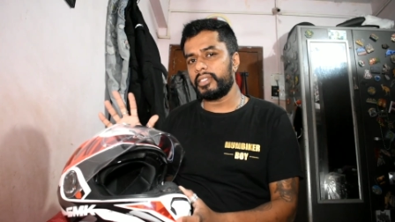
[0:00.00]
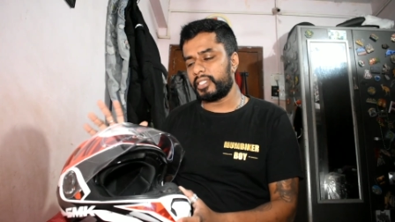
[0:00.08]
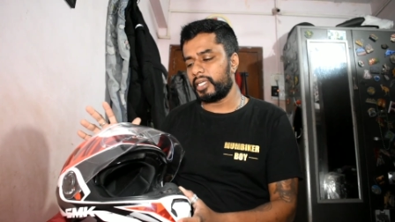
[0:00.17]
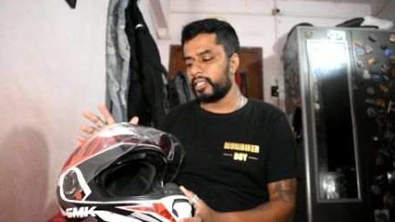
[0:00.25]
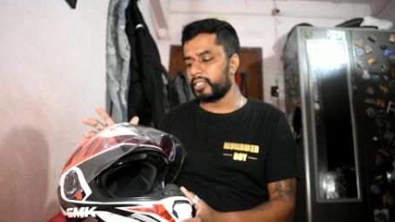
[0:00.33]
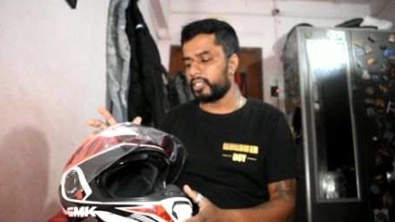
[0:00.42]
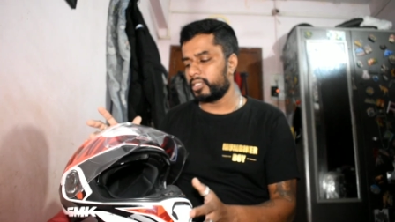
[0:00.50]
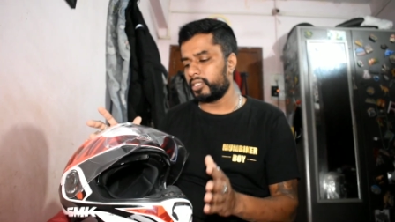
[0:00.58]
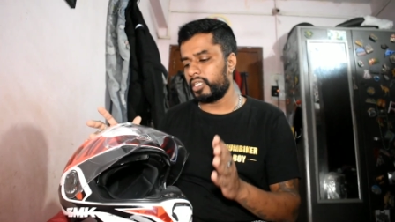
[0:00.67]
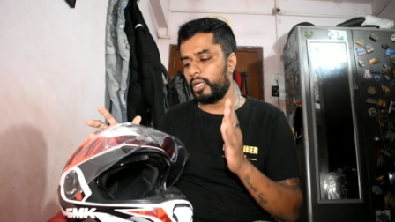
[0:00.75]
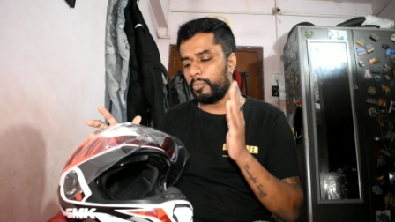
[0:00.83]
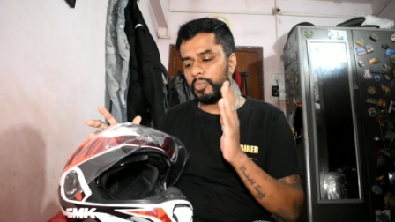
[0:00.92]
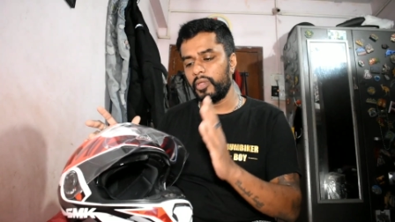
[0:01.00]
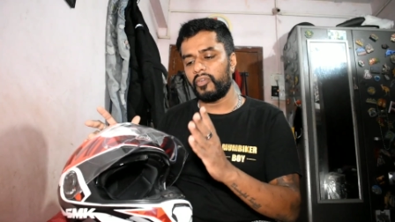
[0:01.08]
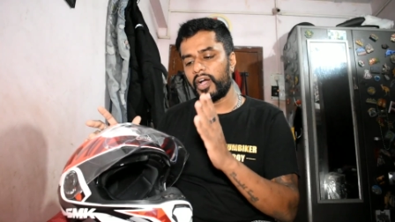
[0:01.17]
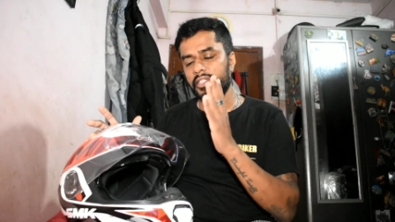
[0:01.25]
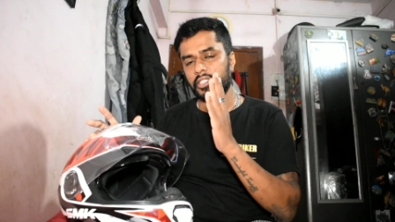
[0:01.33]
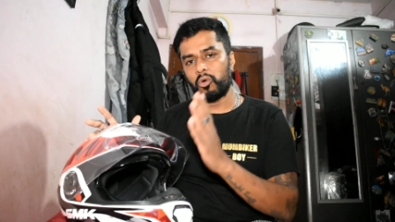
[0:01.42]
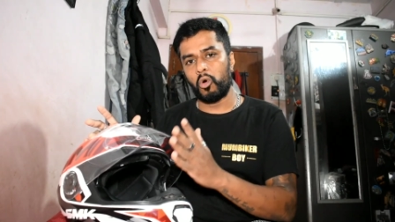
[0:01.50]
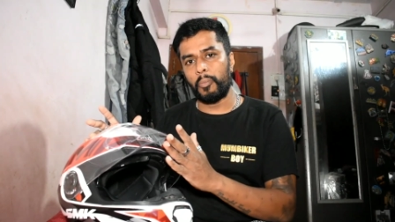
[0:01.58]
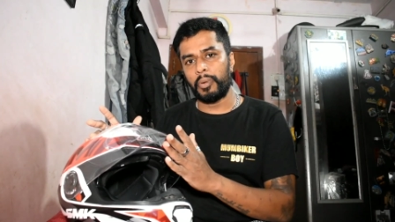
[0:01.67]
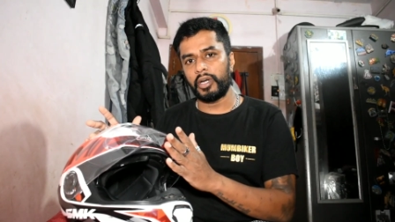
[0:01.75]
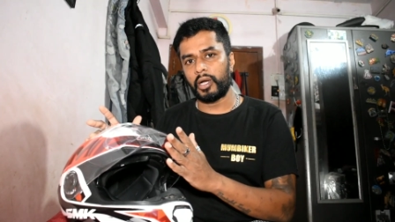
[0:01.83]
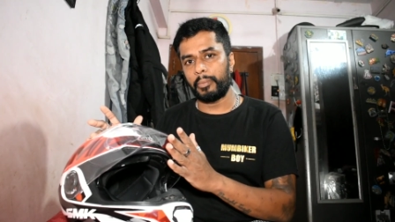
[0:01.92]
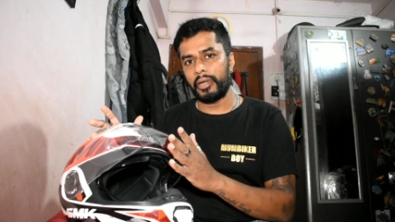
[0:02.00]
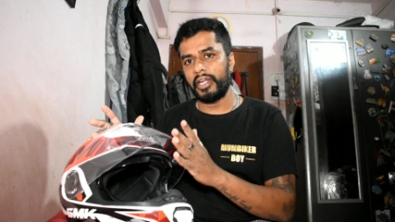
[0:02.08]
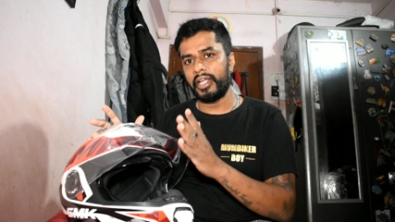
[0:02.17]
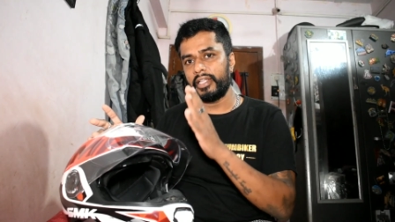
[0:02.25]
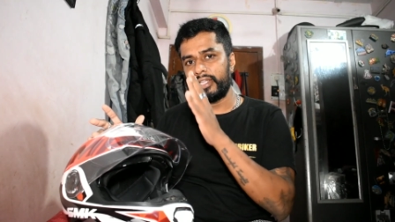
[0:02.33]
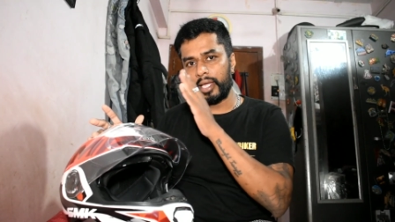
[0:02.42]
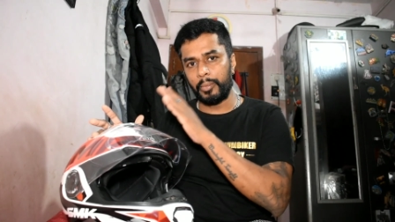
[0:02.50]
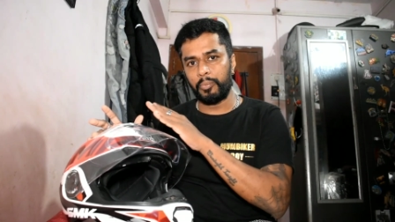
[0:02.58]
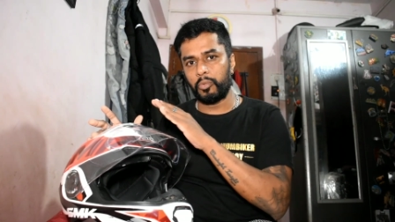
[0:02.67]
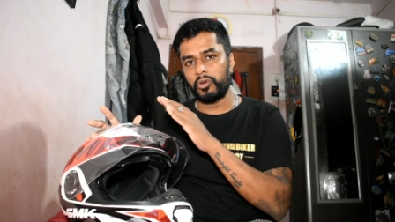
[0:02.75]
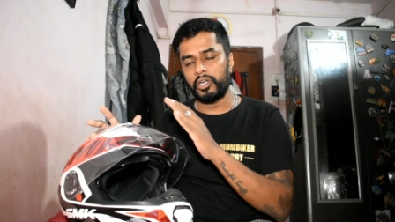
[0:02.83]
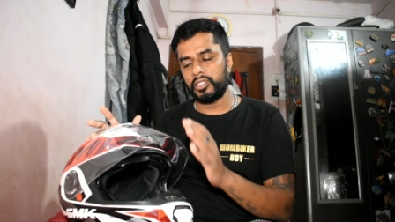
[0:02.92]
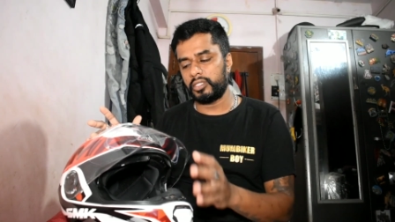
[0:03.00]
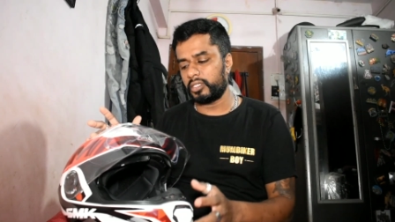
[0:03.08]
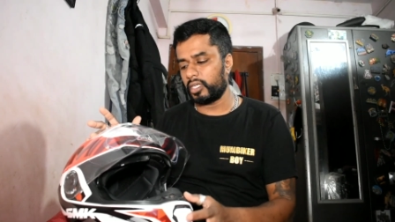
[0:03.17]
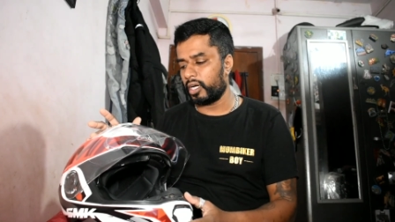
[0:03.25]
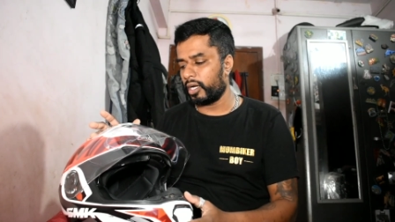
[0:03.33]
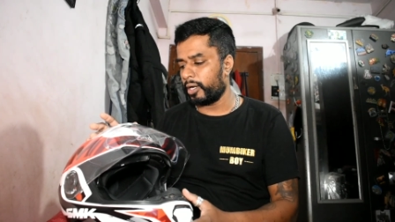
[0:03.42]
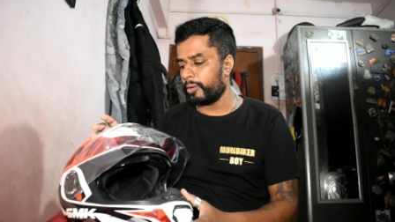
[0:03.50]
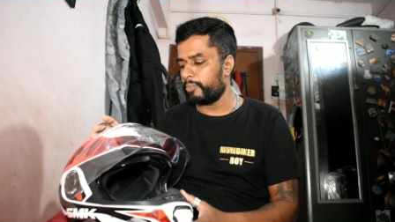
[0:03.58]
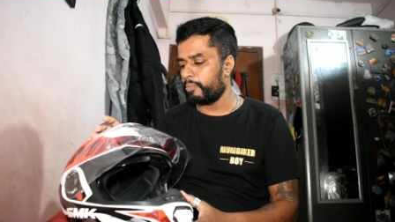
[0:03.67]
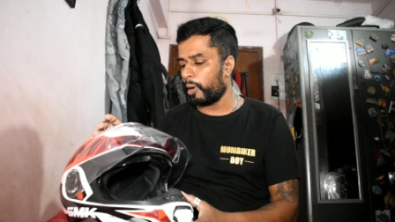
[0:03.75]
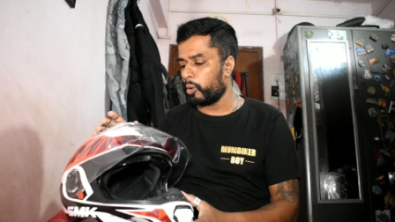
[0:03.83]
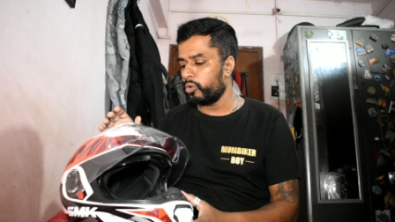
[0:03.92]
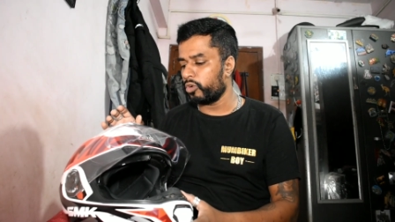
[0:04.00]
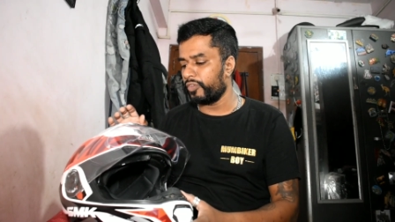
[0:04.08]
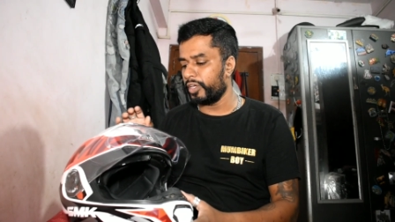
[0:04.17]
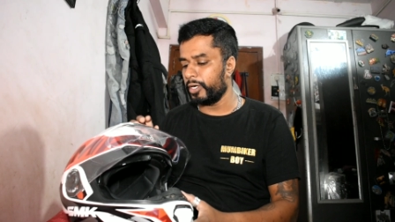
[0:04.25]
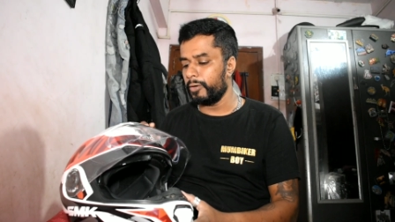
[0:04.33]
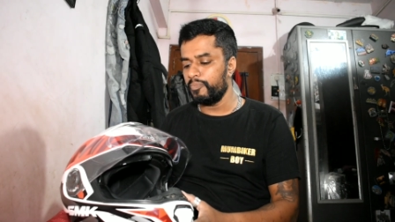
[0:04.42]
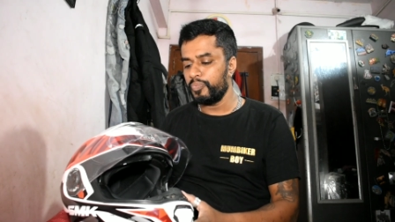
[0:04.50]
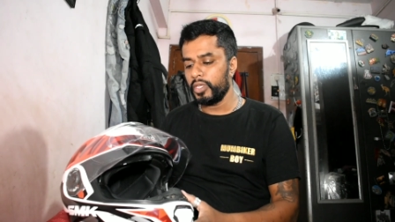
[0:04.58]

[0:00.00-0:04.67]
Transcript: I say this is keep the visor open completely and then put this mount over here,